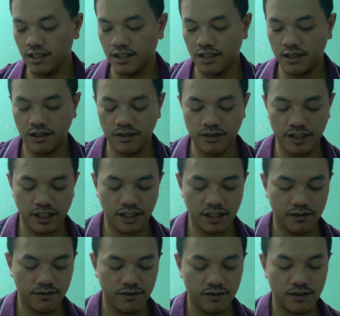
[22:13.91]
Another
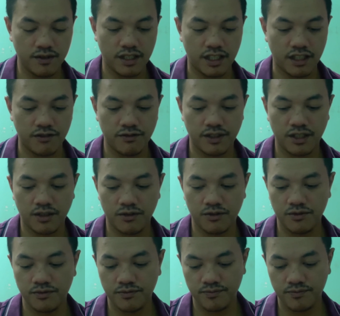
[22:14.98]
negative that I found